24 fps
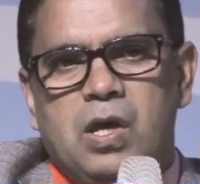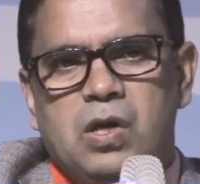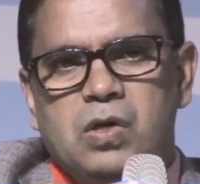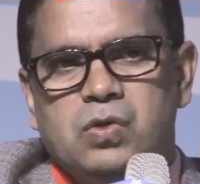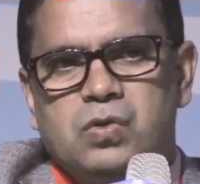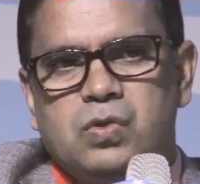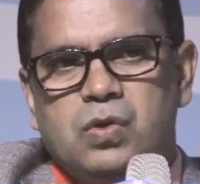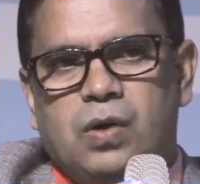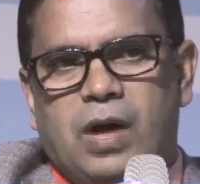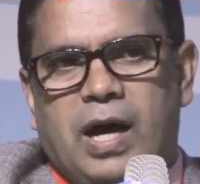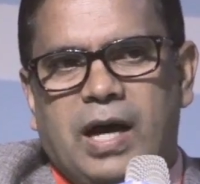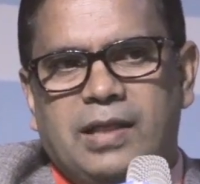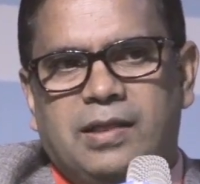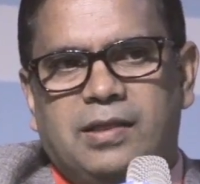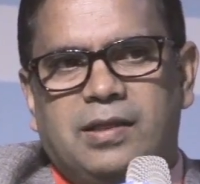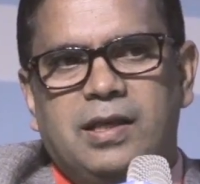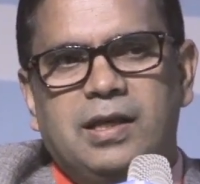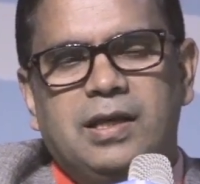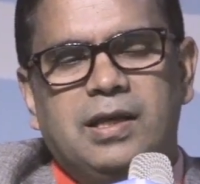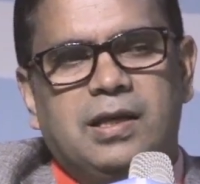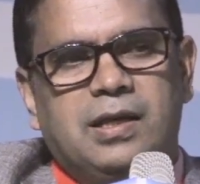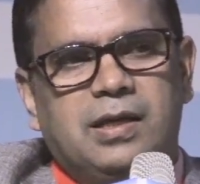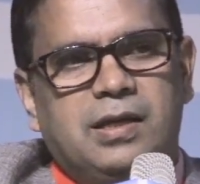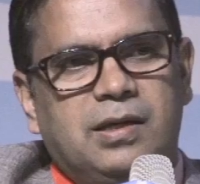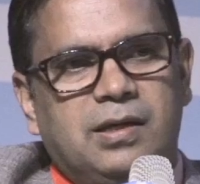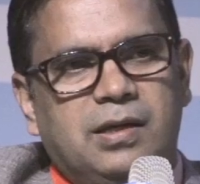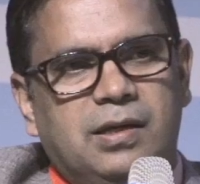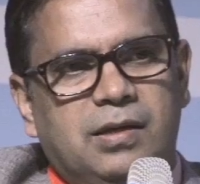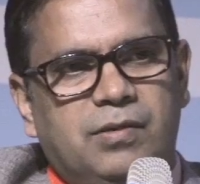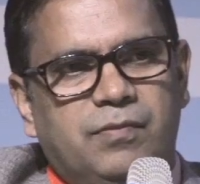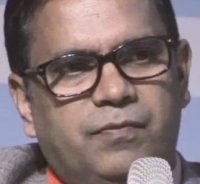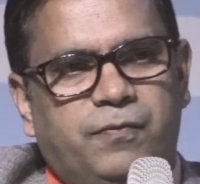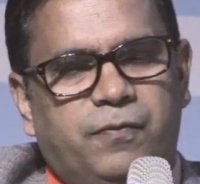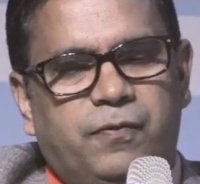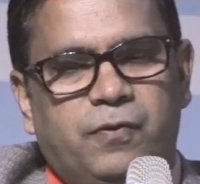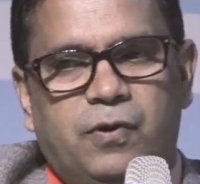So I think
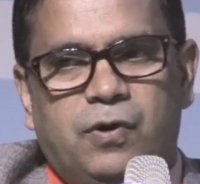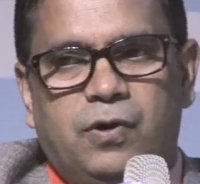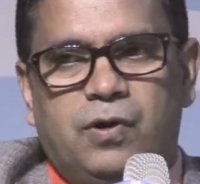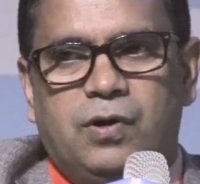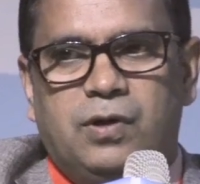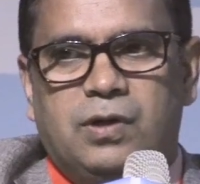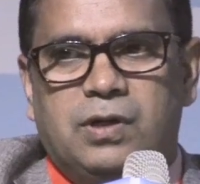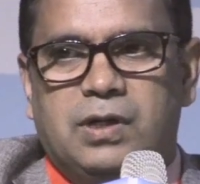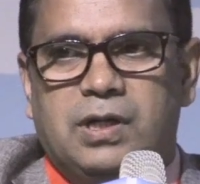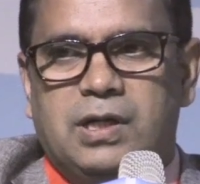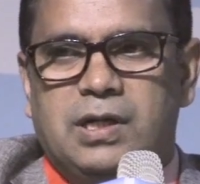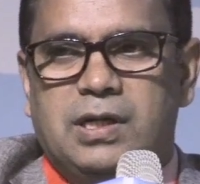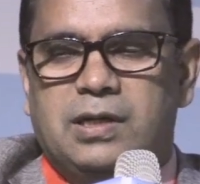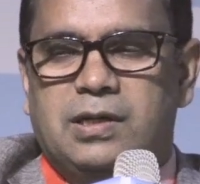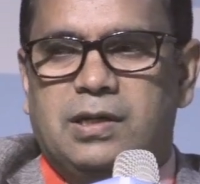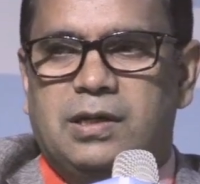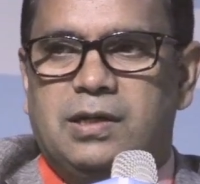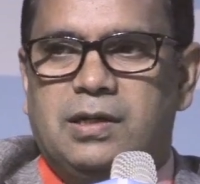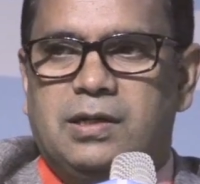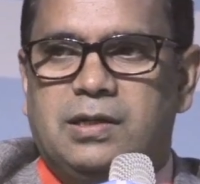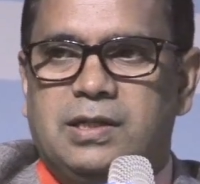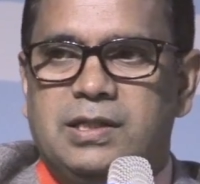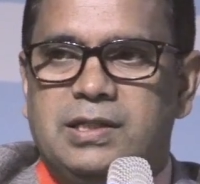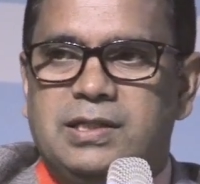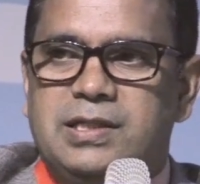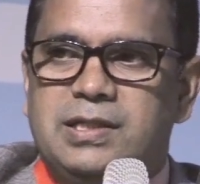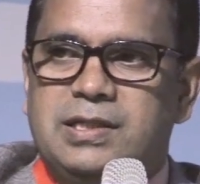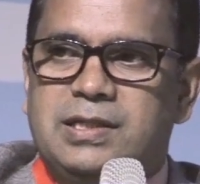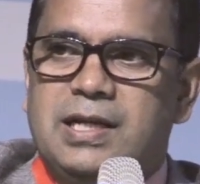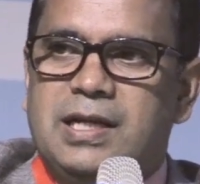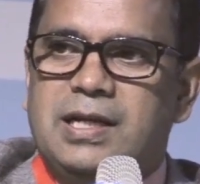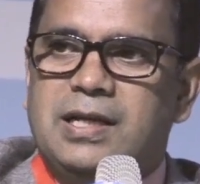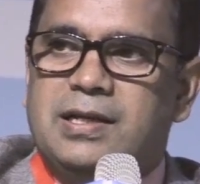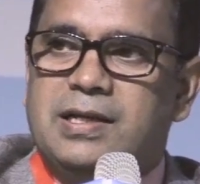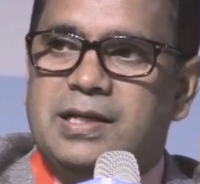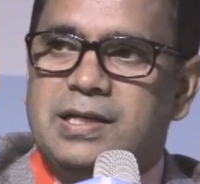for
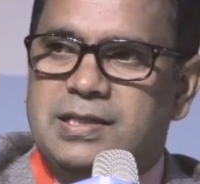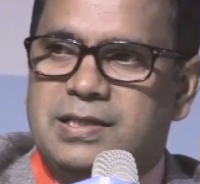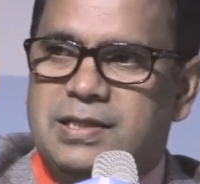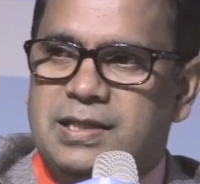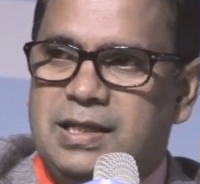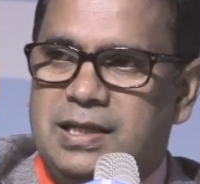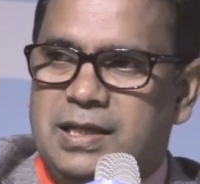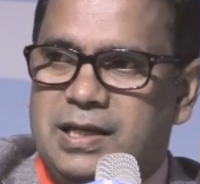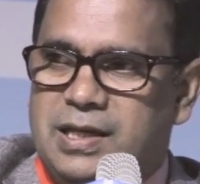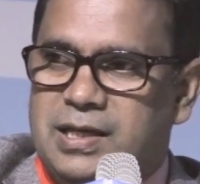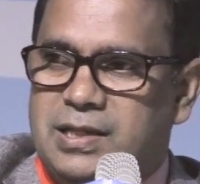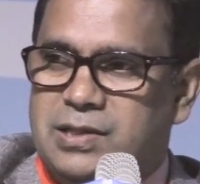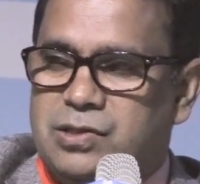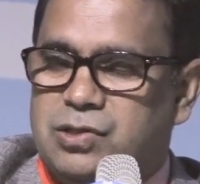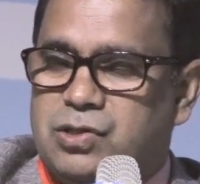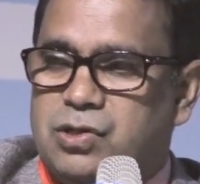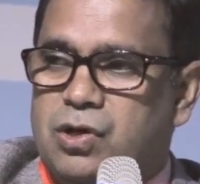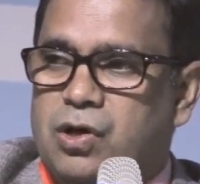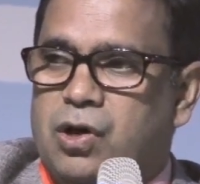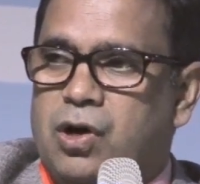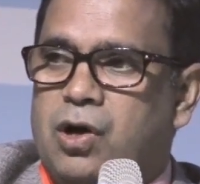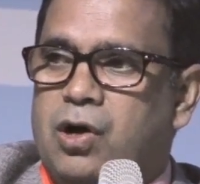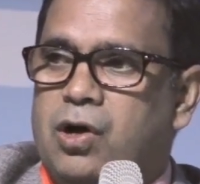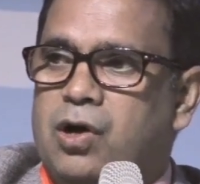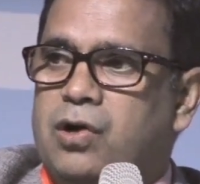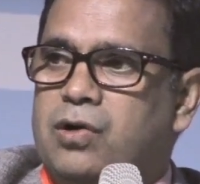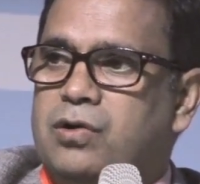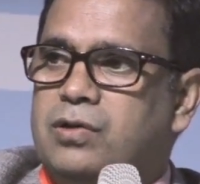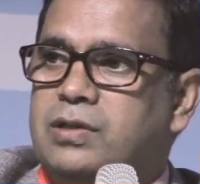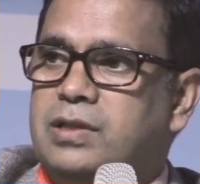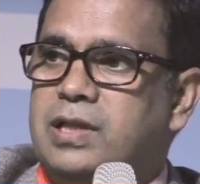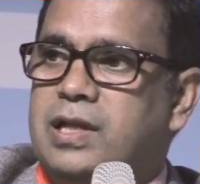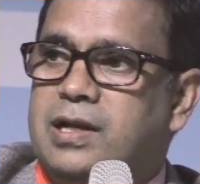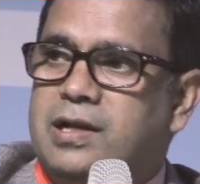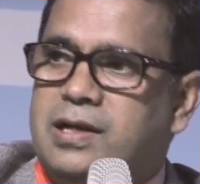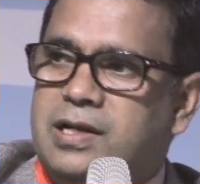digital resilience or
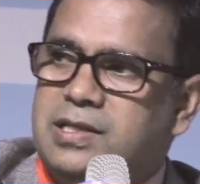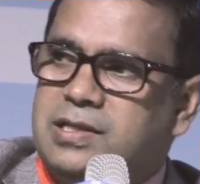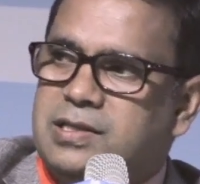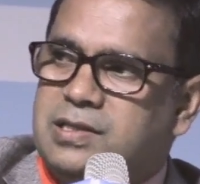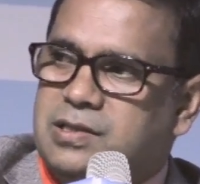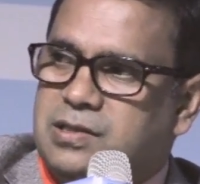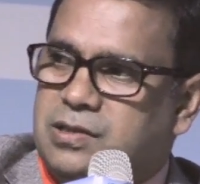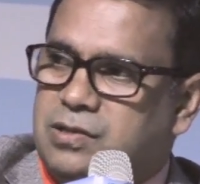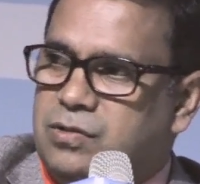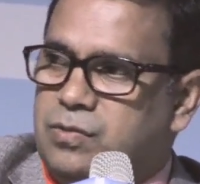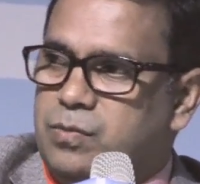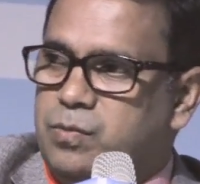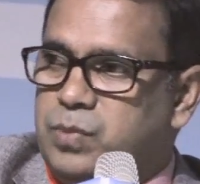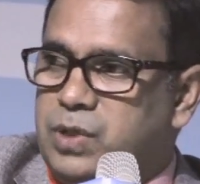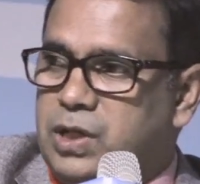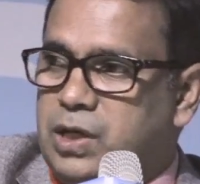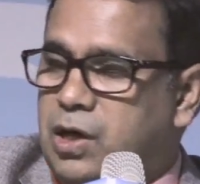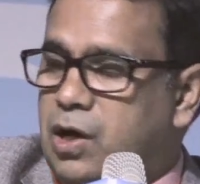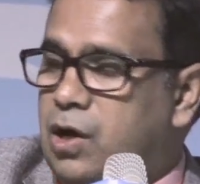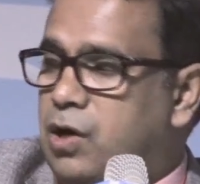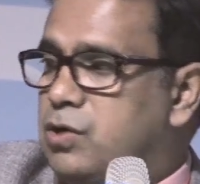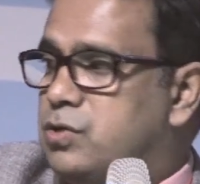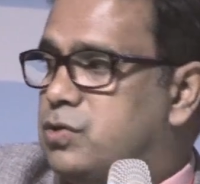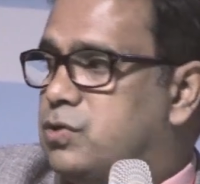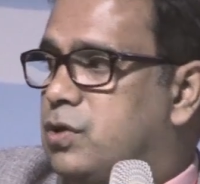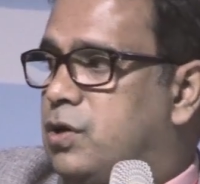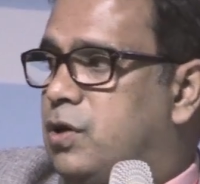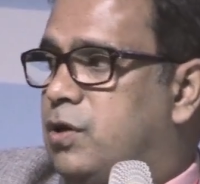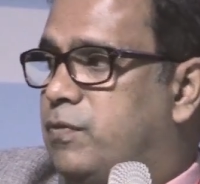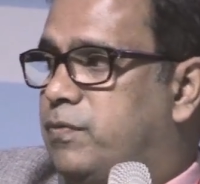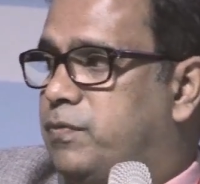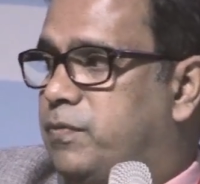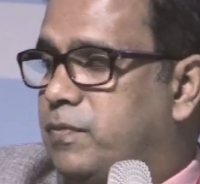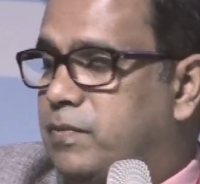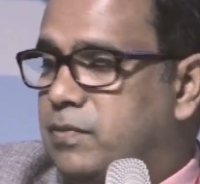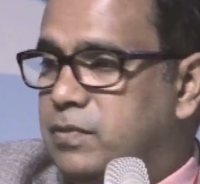the risk because
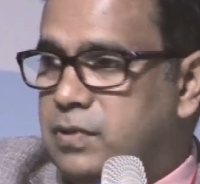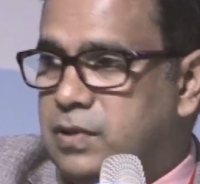of